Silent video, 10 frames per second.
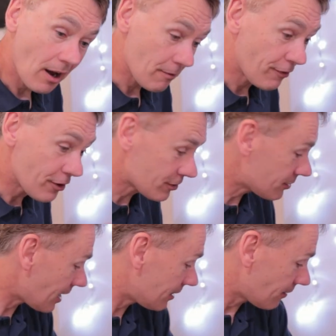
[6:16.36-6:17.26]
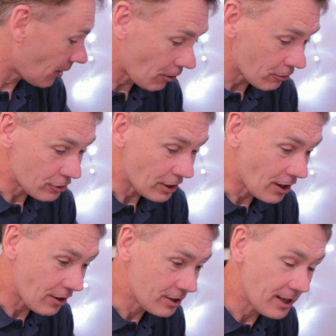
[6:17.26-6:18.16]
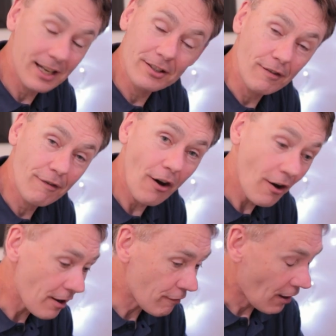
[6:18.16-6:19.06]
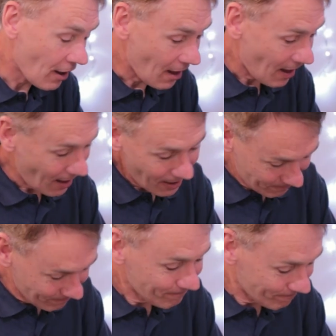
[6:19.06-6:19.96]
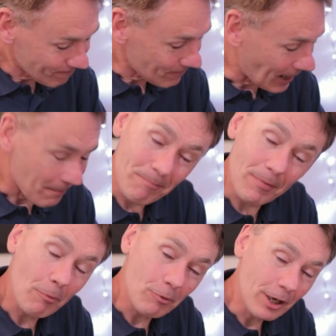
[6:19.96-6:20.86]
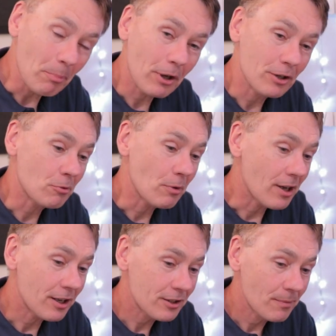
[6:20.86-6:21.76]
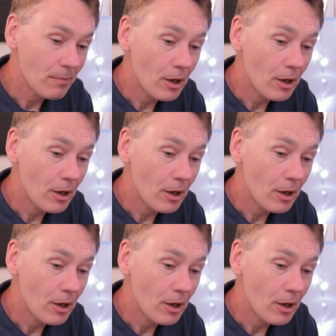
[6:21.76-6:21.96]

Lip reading: I first attended the launch in 1985. Yeah, I'm really pleased with this.